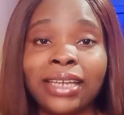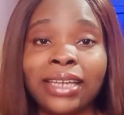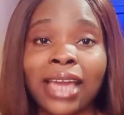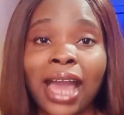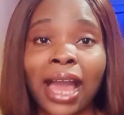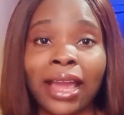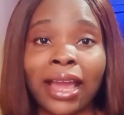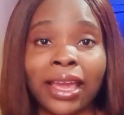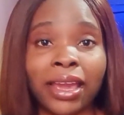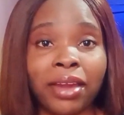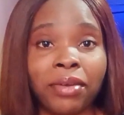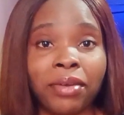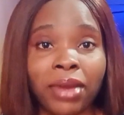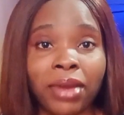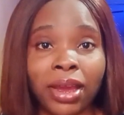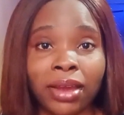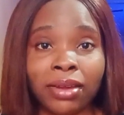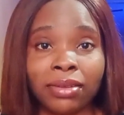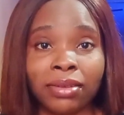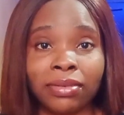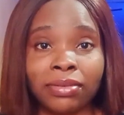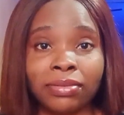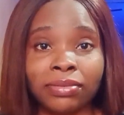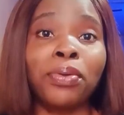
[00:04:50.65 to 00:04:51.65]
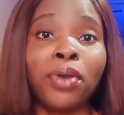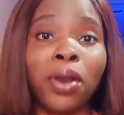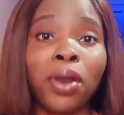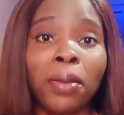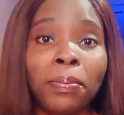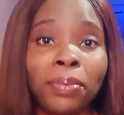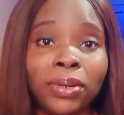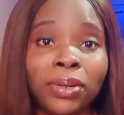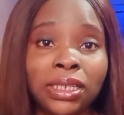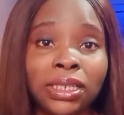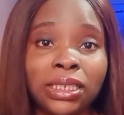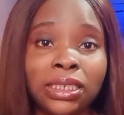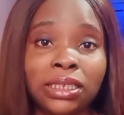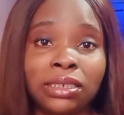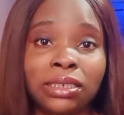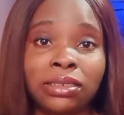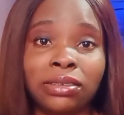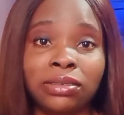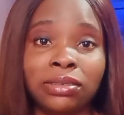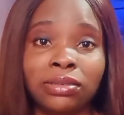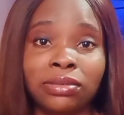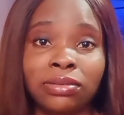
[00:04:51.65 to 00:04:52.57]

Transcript: the akara properly,